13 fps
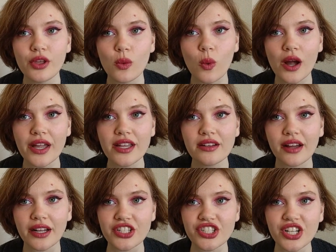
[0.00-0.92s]
The
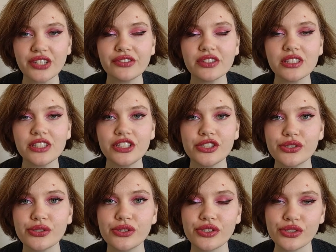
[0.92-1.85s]
white I generally
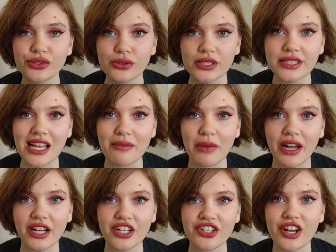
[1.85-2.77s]
use to set
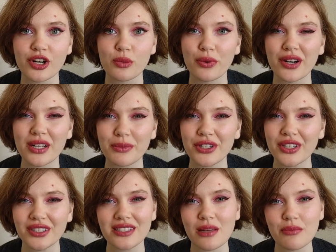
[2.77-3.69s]
my eyeshadow
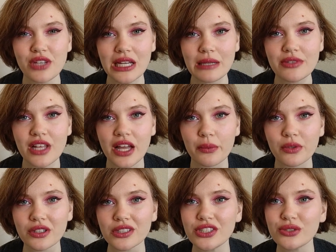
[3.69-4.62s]
primer. Sometimes I
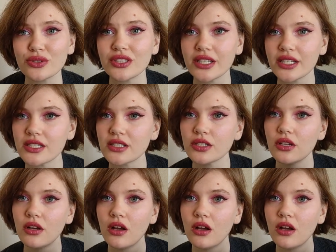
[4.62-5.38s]
will use it